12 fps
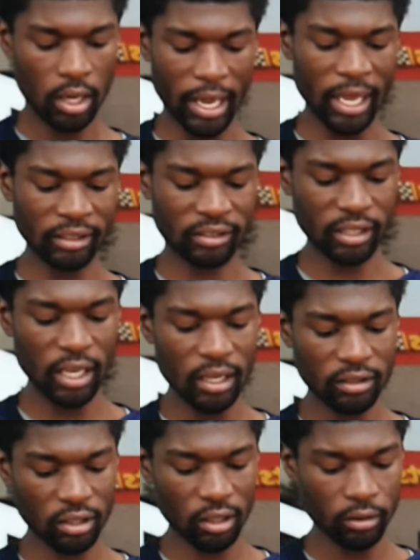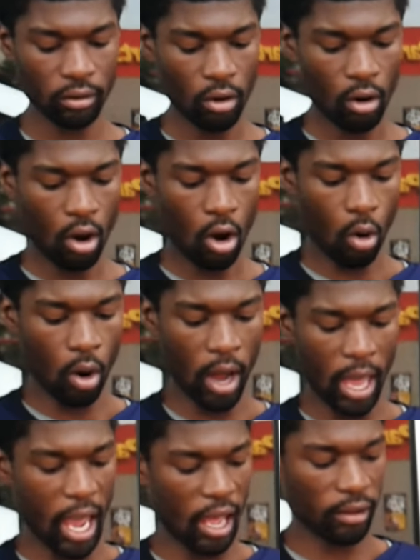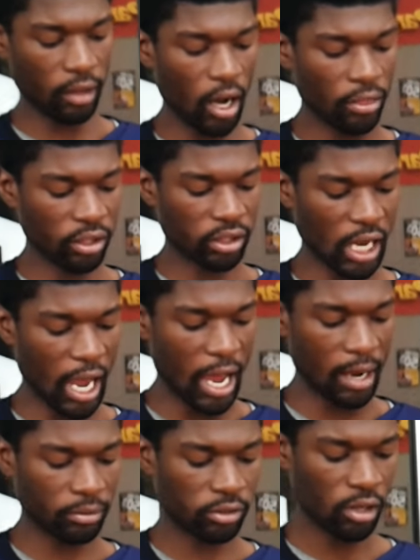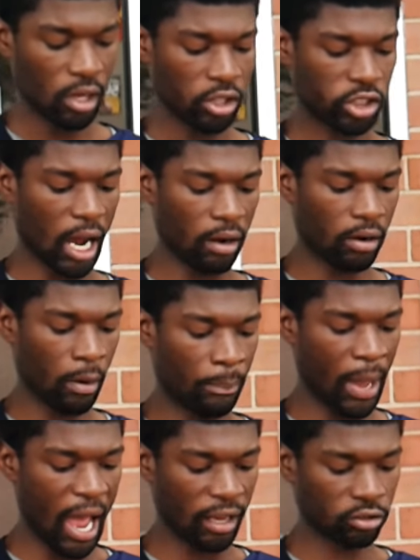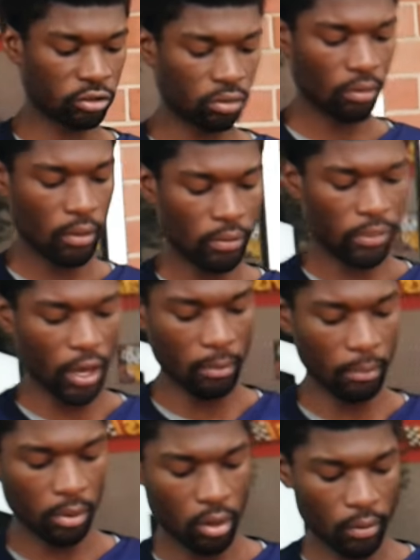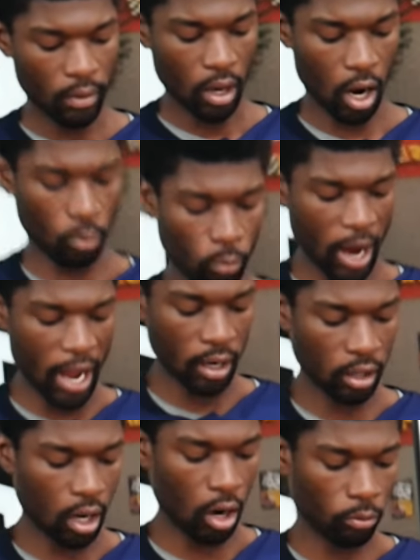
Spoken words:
in season or at other times shall compass them around